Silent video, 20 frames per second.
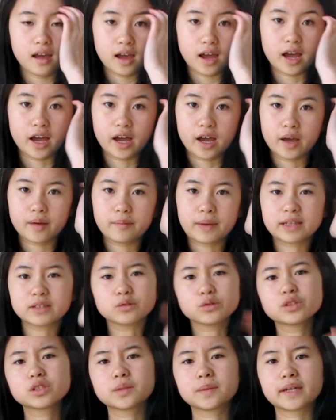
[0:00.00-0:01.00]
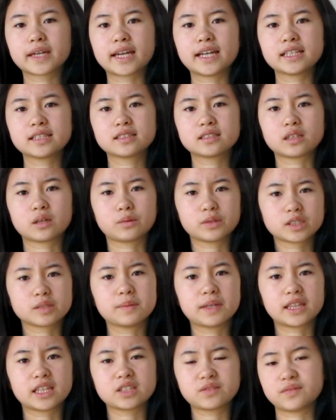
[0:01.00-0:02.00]
And also I guess I want to
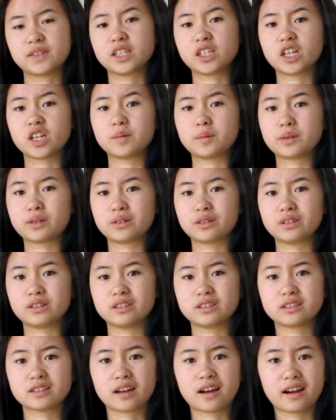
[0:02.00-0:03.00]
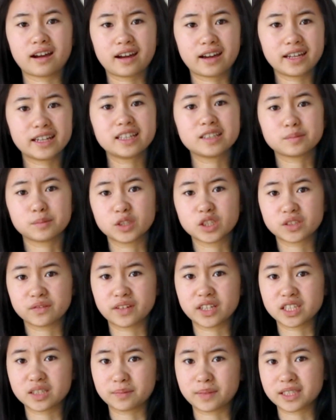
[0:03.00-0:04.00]
make this video because I need
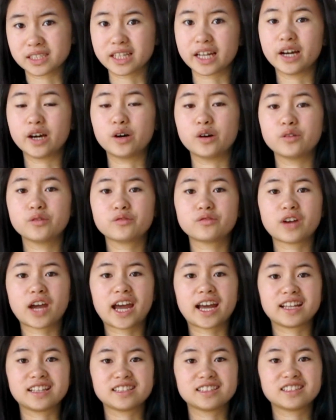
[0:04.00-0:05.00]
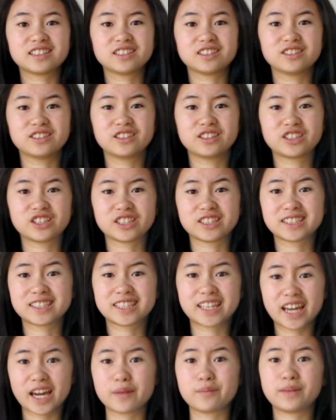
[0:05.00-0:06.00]
motivation myself and to
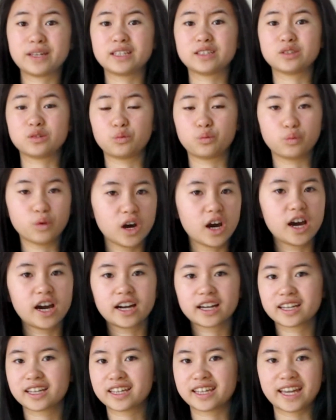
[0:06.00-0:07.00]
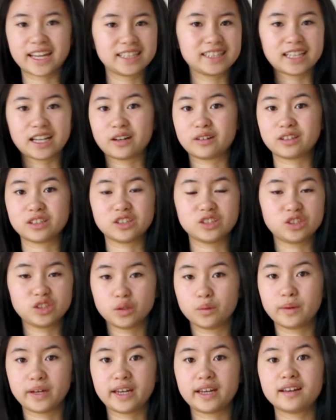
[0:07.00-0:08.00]
just get me to work, get down and
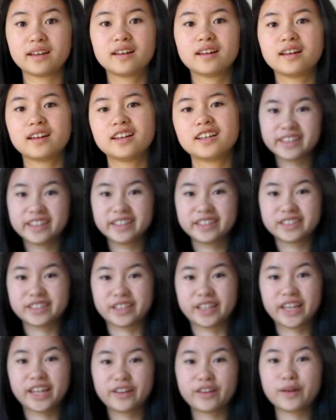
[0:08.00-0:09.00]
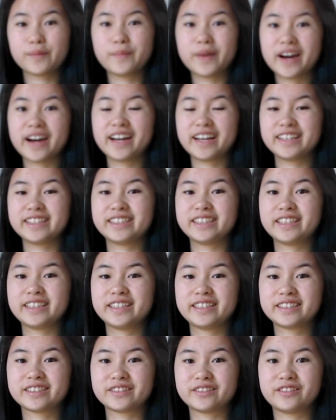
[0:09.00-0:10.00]
do it. So here are my
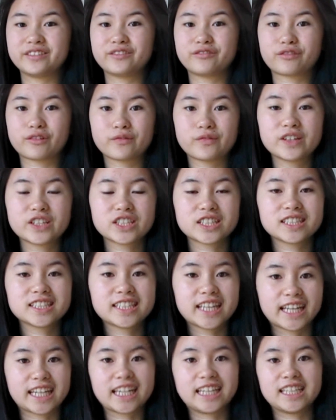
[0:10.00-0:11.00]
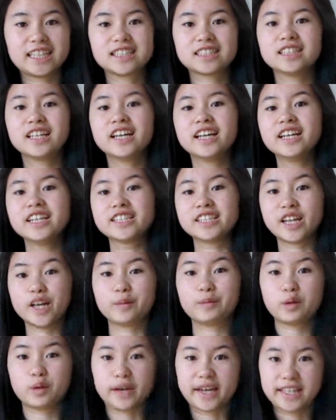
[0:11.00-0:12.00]
ideas on revision techniques to
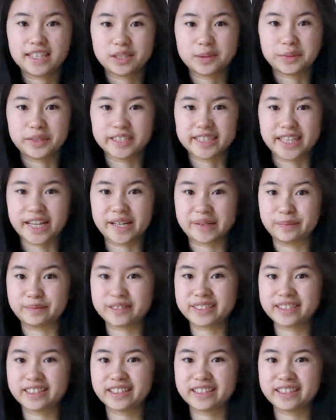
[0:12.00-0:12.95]
help your ace your exams.